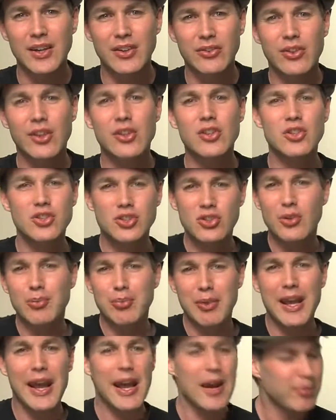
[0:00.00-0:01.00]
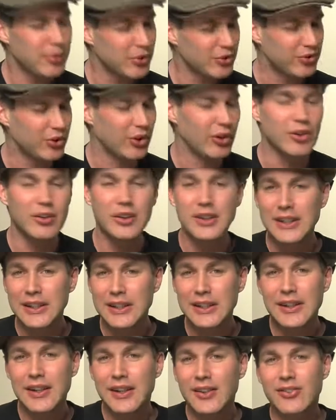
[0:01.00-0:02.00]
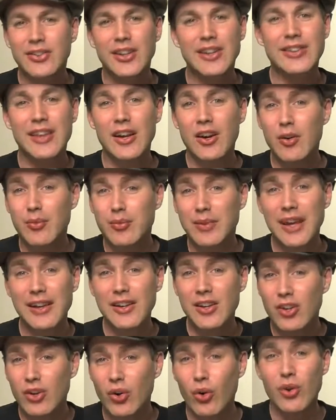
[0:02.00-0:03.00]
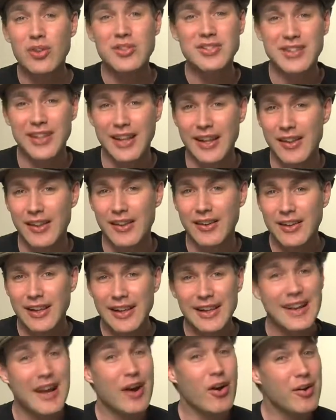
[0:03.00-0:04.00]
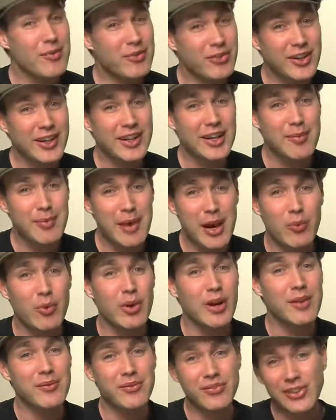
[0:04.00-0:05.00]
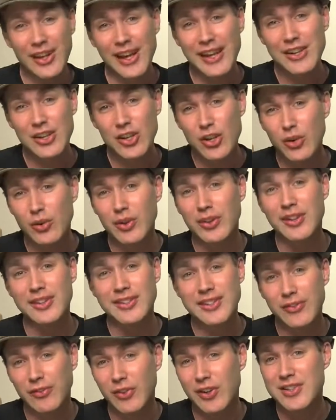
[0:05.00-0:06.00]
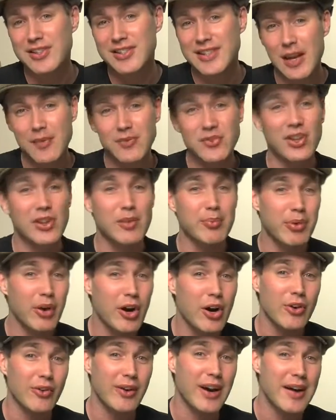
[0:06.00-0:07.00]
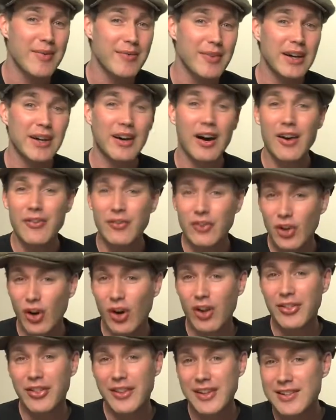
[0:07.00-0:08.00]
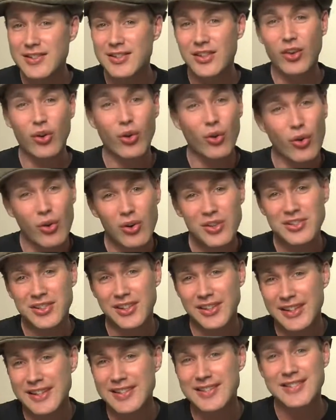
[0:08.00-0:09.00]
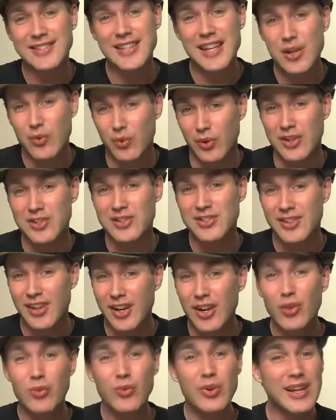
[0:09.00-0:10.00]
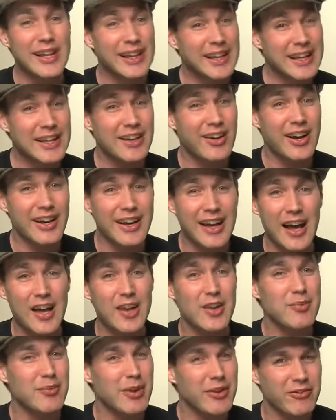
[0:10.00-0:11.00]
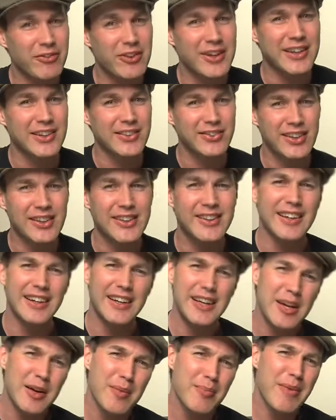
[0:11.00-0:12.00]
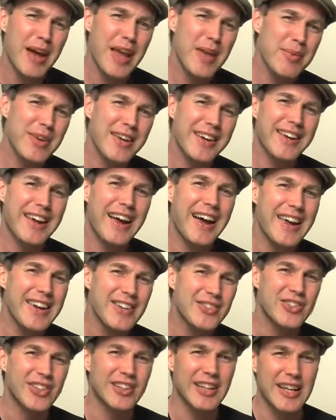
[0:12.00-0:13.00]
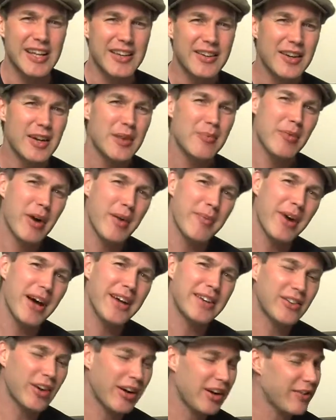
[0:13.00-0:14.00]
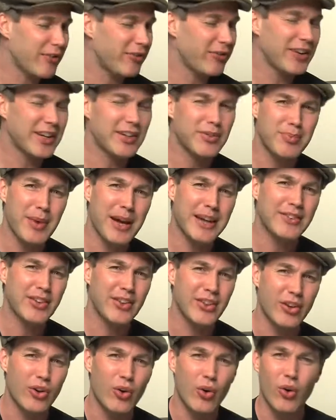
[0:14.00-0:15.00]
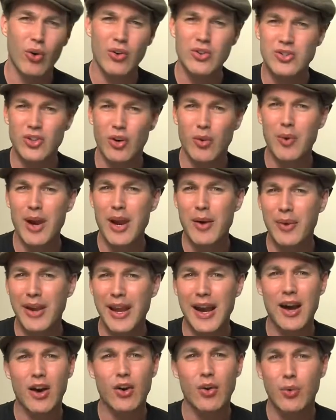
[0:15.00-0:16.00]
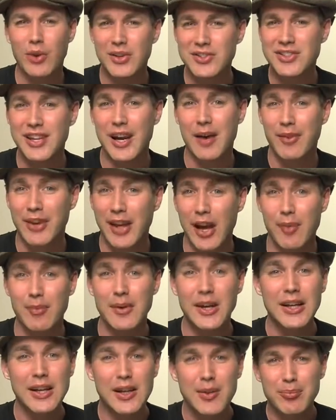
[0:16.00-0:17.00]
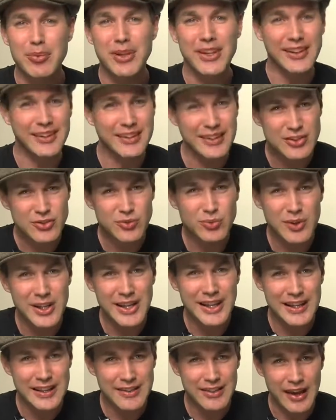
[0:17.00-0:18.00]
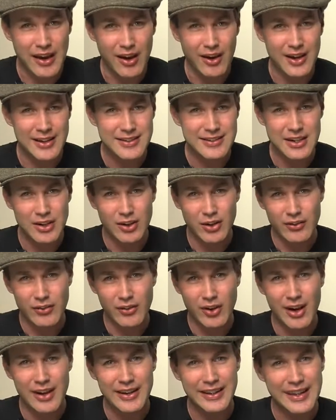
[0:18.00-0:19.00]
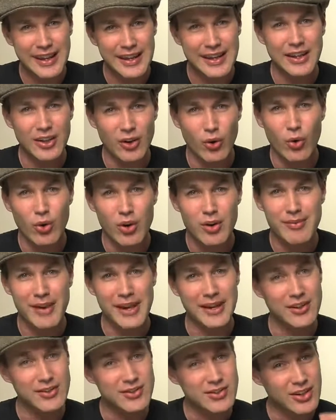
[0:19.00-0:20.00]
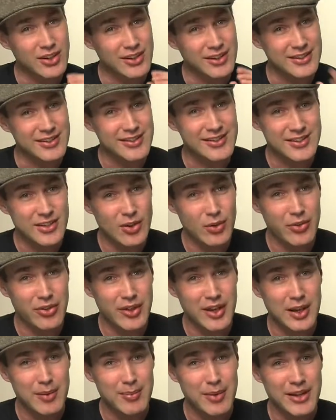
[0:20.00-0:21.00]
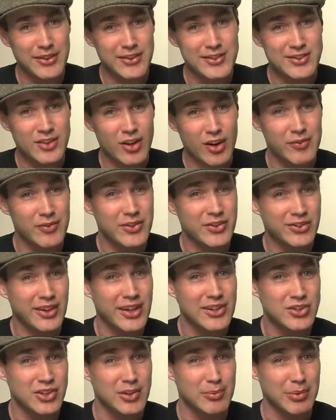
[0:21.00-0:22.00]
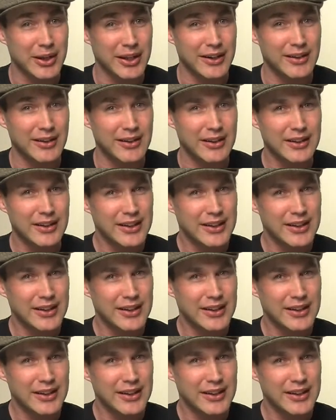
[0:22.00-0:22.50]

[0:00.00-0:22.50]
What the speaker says: So you should be able to sit there and get your chords together. Now I'm thinking about what I'm saying to you and the different steps of the program. I've got these chords and this sequence really kind of under my fingers, and maybe occasionally my mind kind of flicks back to the chords or where we are or what's coming up. But it's really that idea of kind of getting it automated so you can still think about this conversation bit.